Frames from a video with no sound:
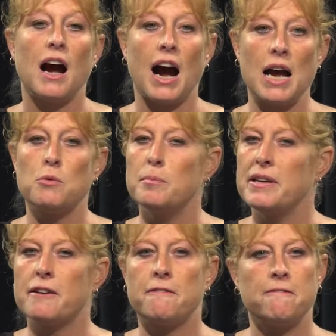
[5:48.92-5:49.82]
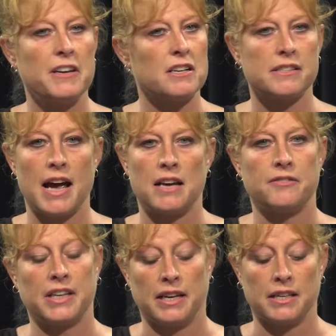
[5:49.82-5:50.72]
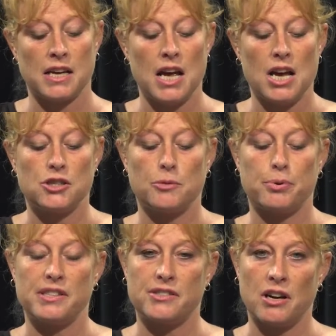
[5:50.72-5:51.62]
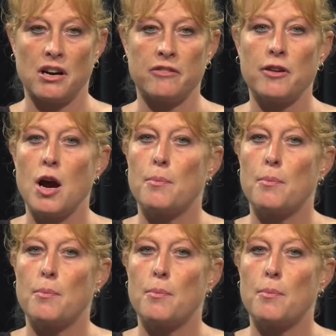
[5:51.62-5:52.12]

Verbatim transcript: I will be a fierce advocate to preserve,